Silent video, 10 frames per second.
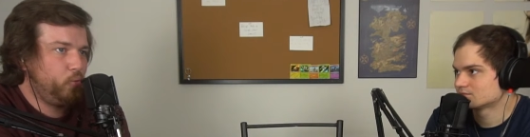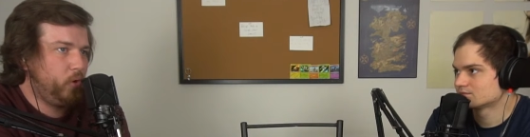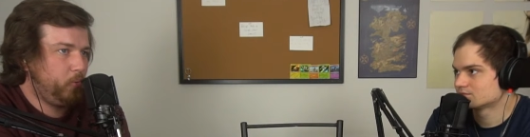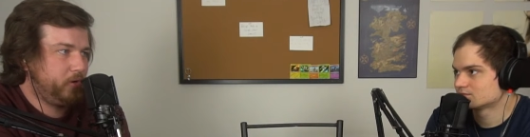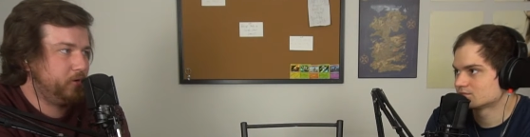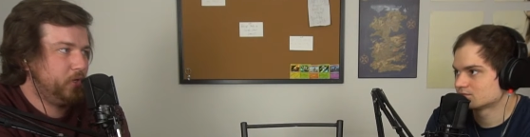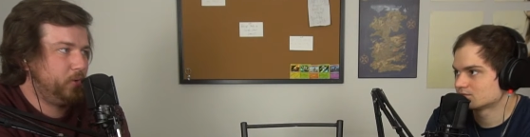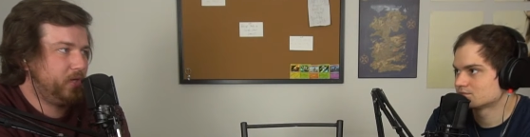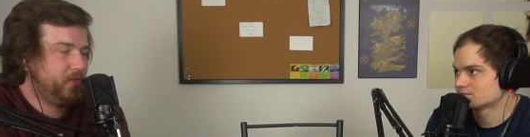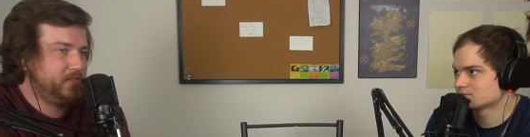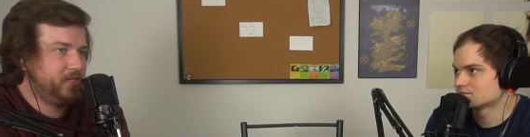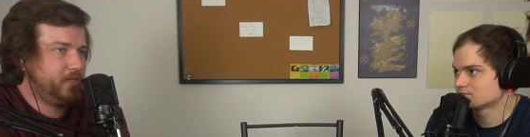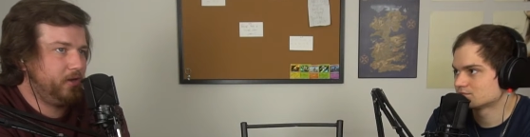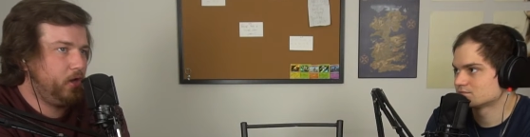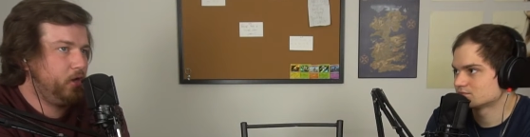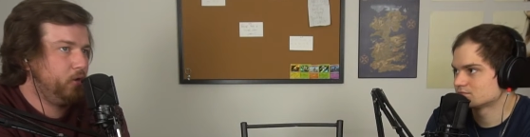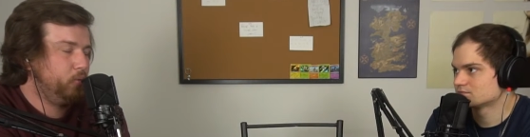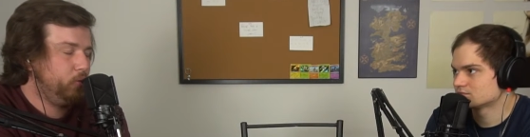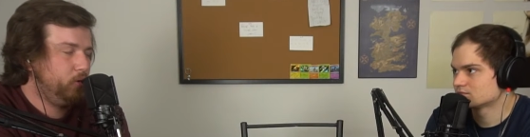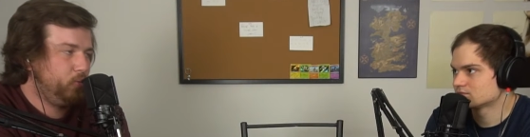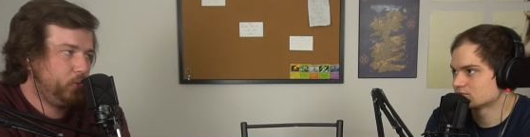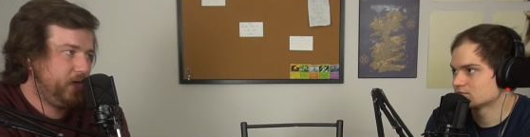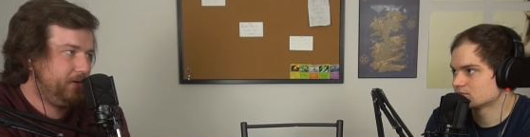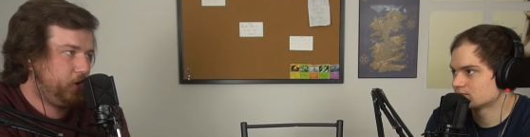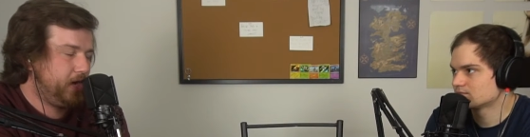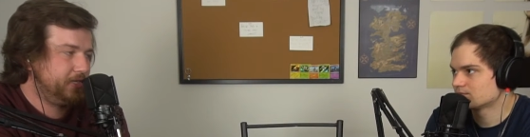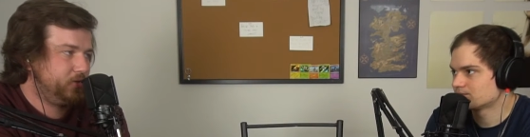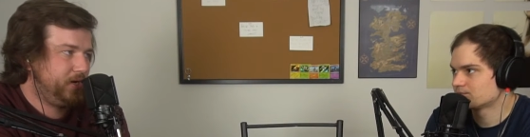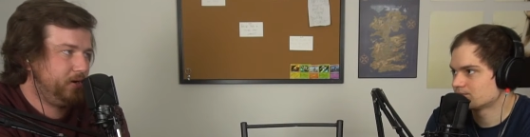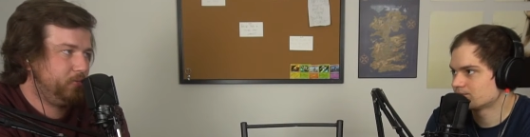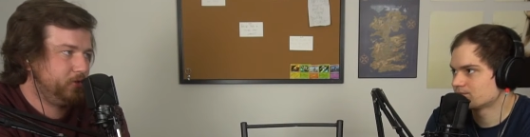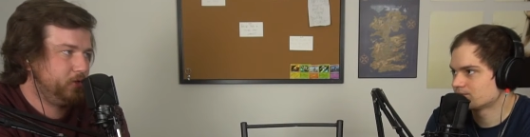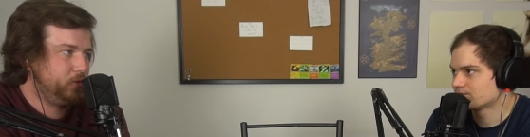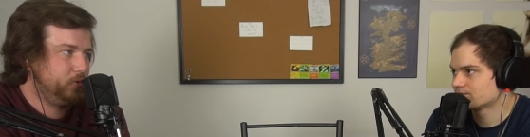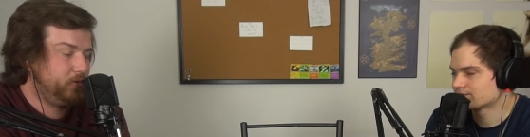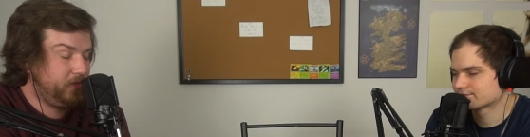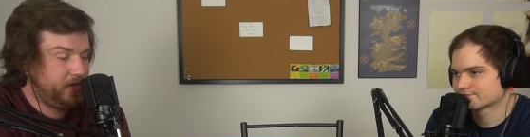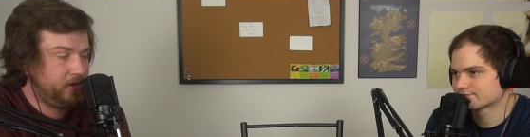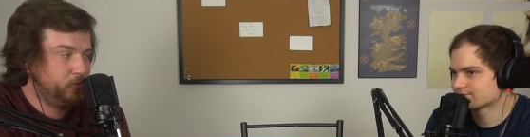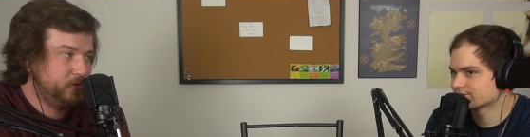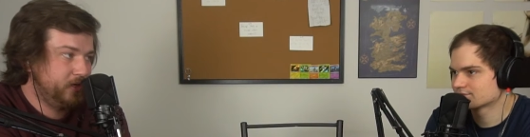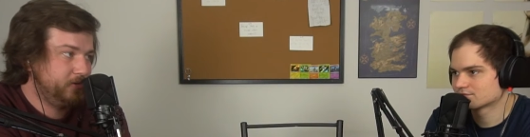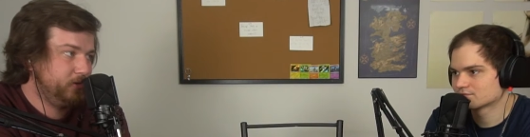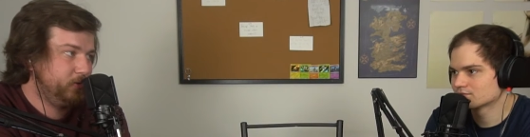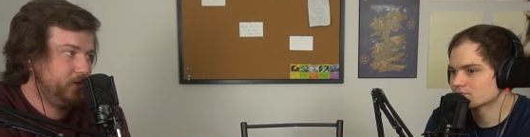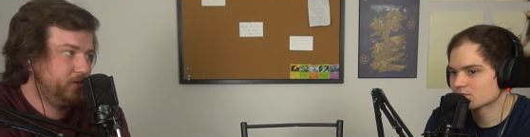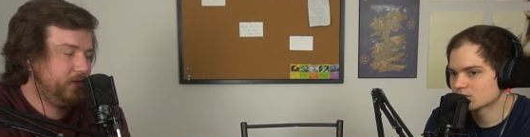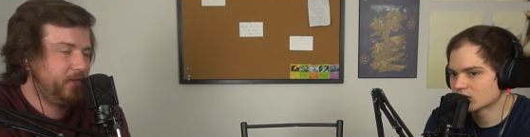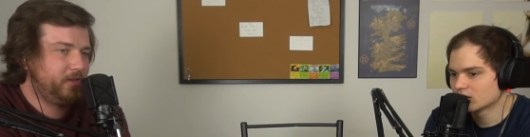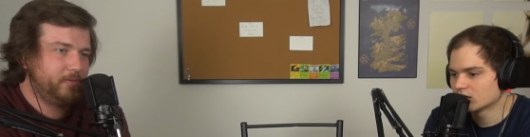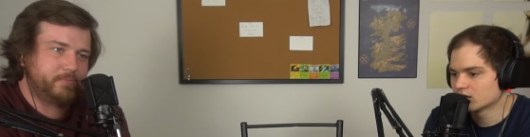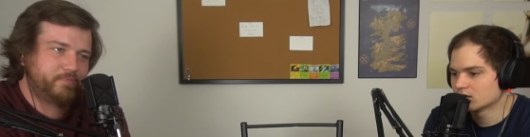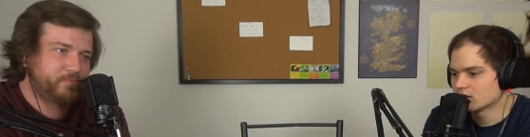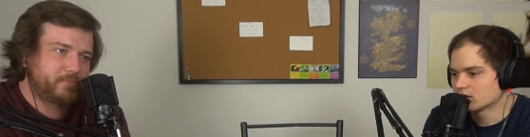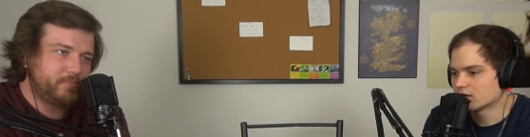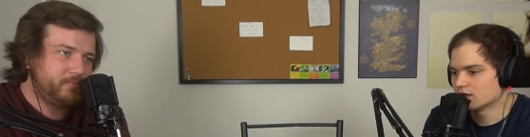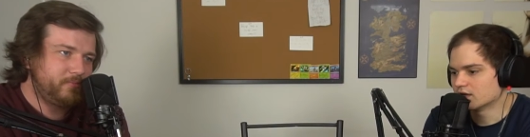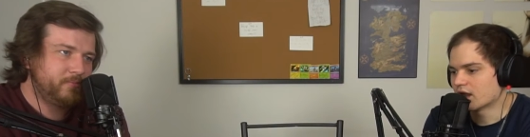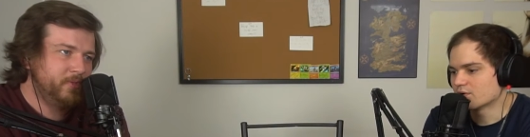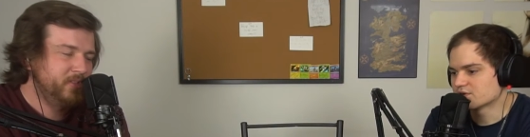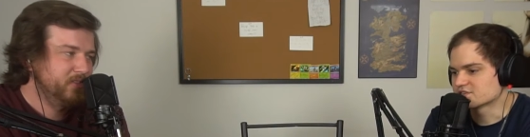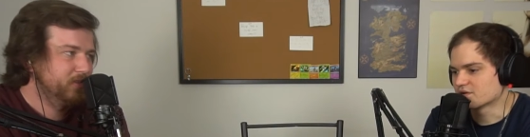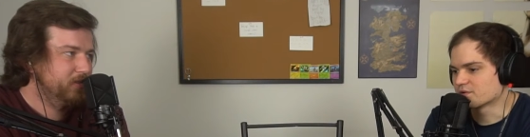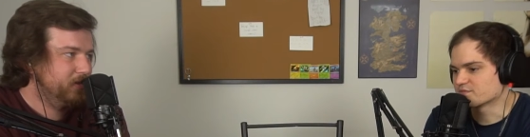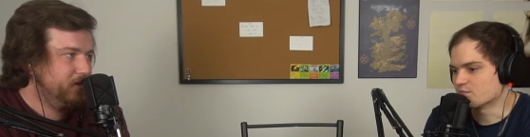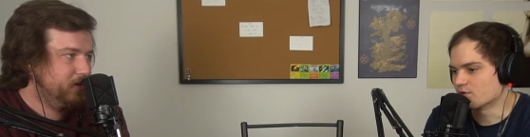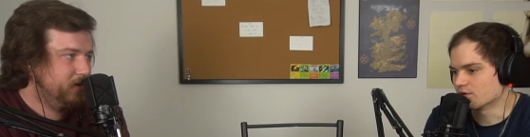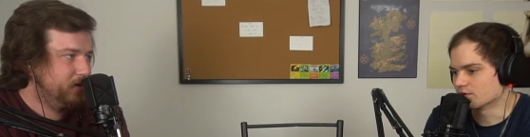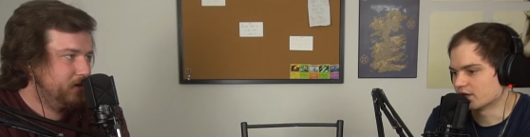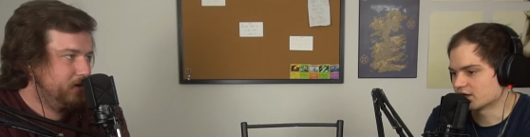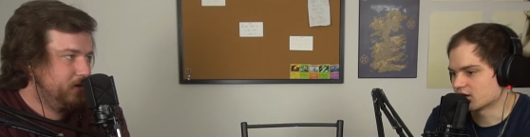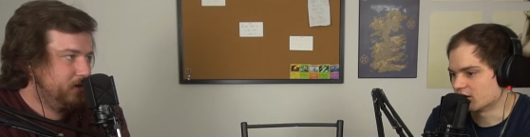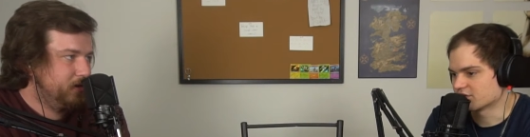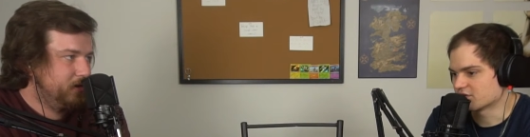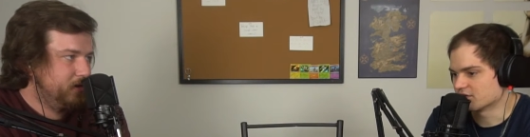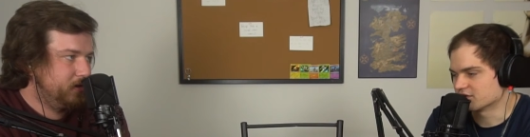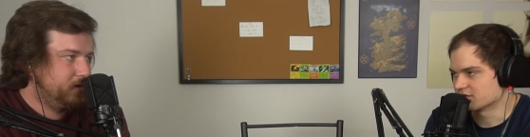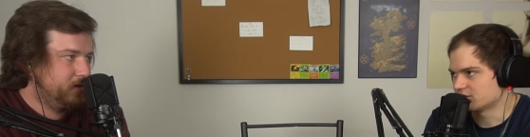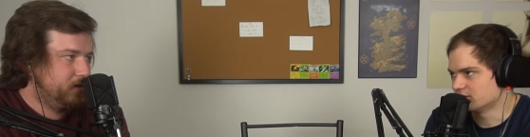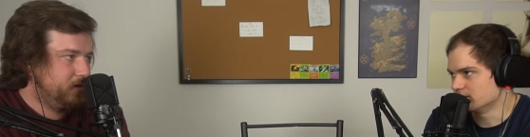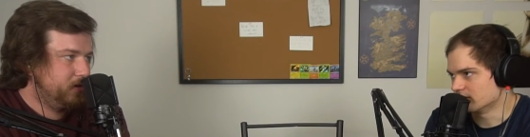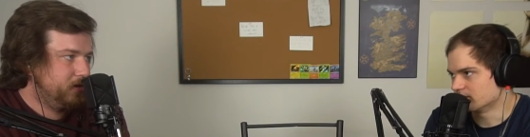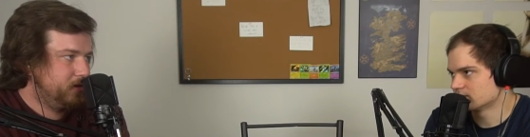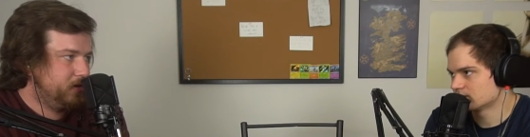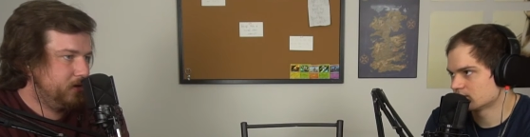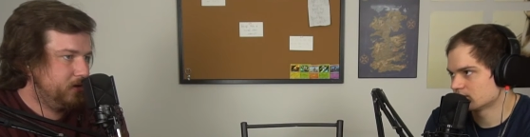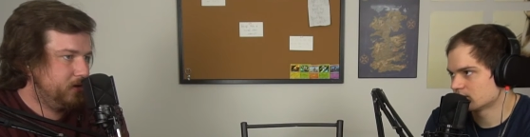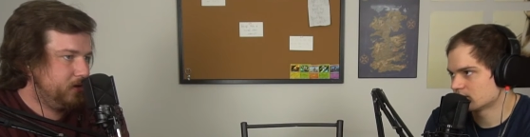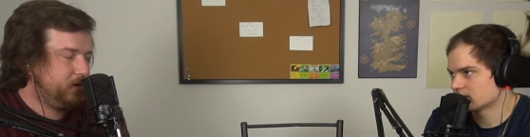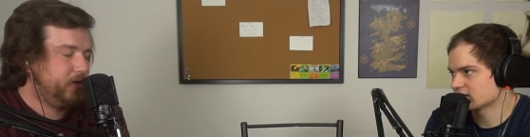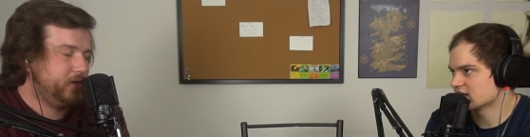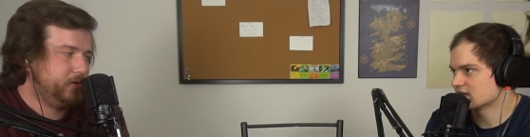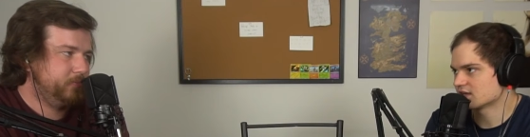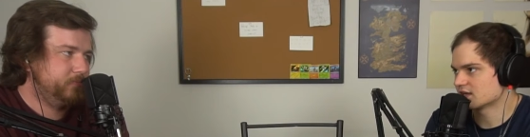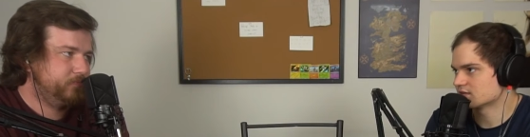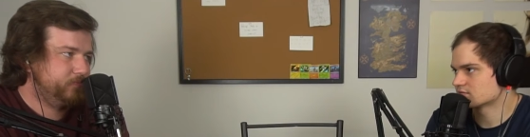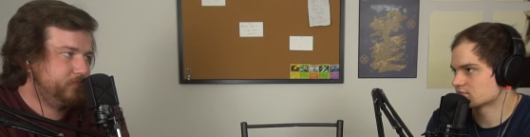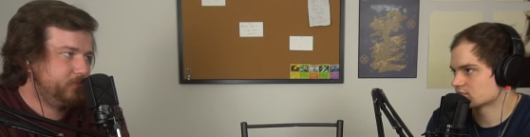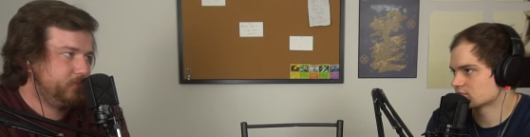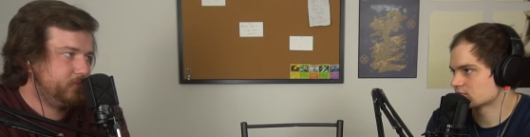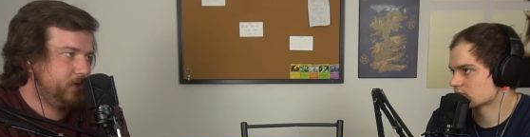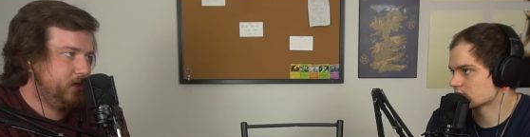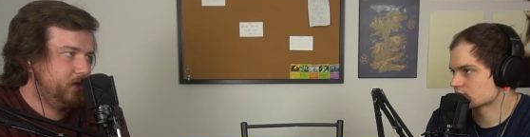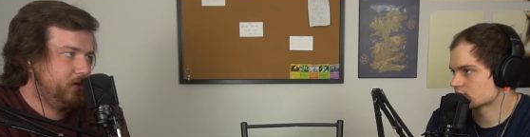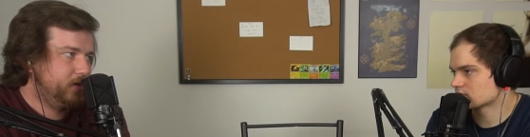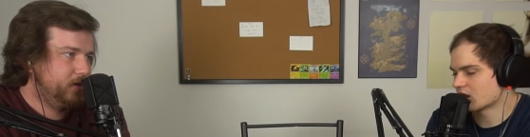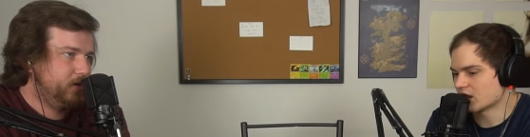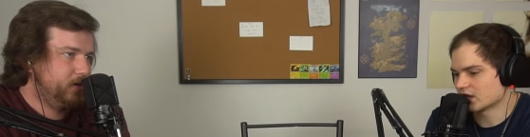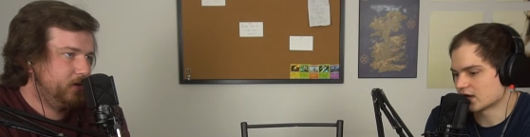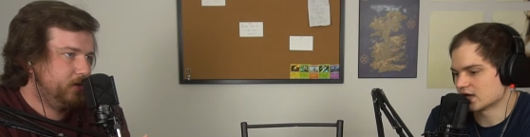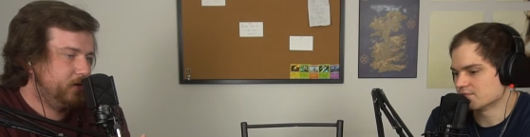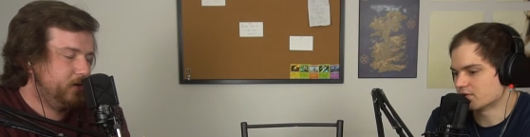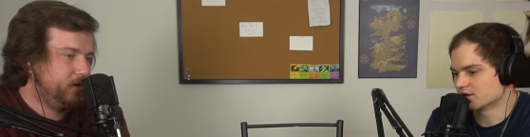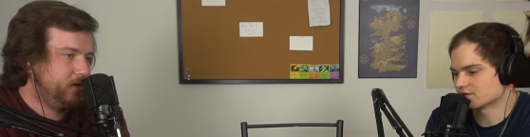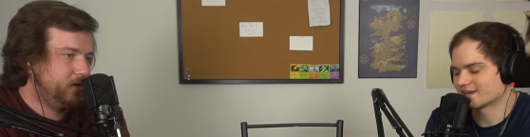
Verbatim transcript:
Speaker 1: what were you doing? And they said, oh, we have our eyes trained on Richard Jewell, the guy who didn't do it. Like,
Speaker 2: and I wish there was more like consequences to them. Like yeah. they didn't get uh, like any pun,